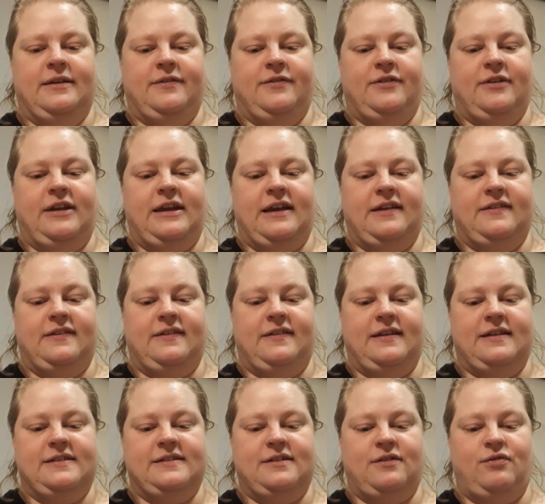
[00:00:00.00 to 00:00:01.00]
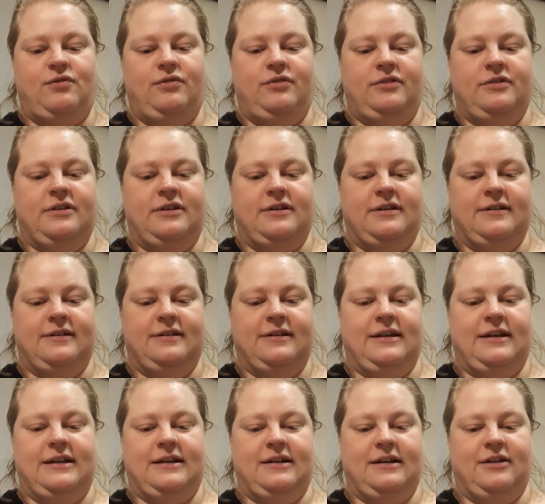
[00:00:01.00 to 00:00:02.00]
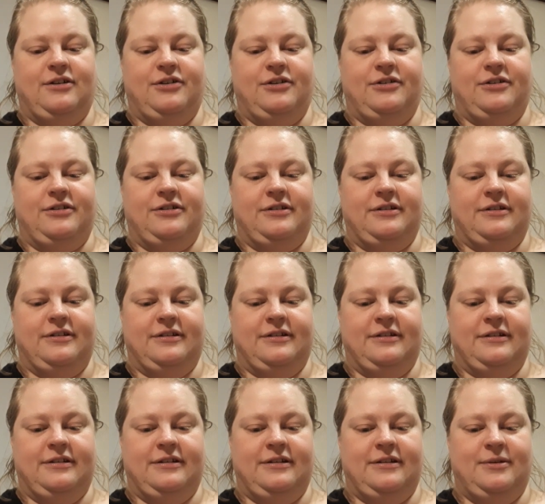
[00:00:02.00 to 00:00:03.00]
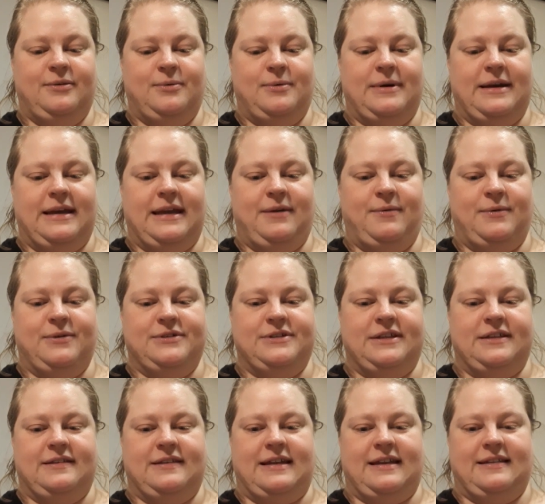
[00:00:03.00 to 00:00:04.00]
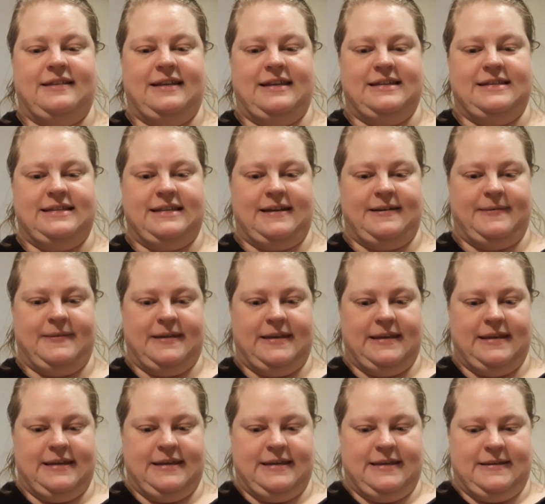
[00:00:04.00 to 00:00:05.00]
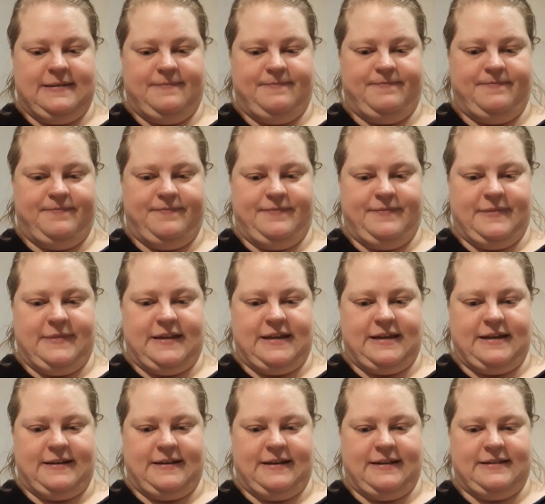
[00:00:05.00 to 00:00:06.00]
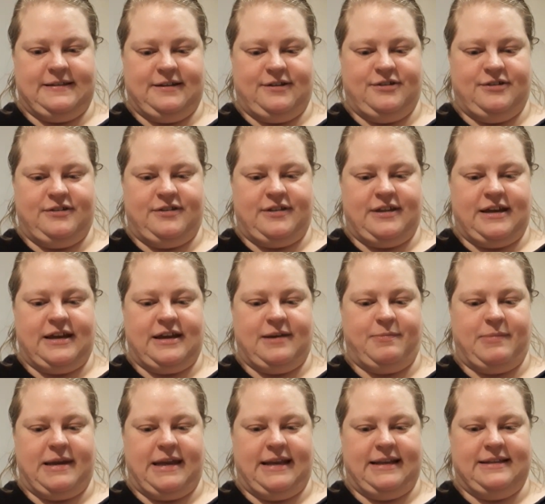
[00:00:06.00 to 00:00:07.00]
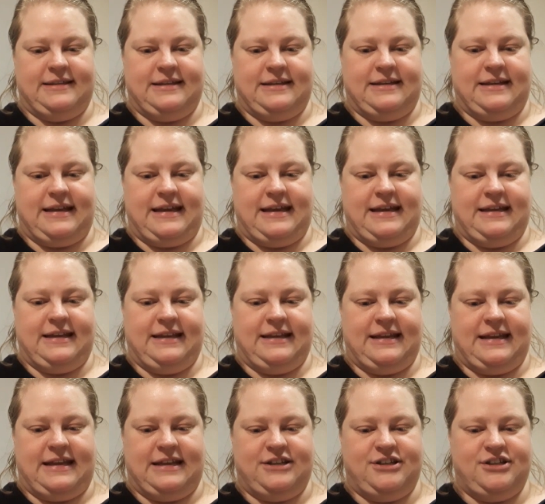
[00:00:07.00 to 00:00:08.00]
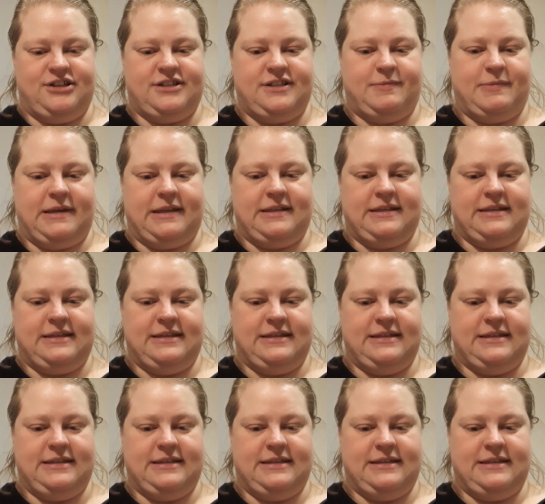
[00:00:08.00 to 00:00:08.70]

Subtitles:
To get this on in a good way wasn't that easy. Yeah, it's a good thing I painted the edges a bit,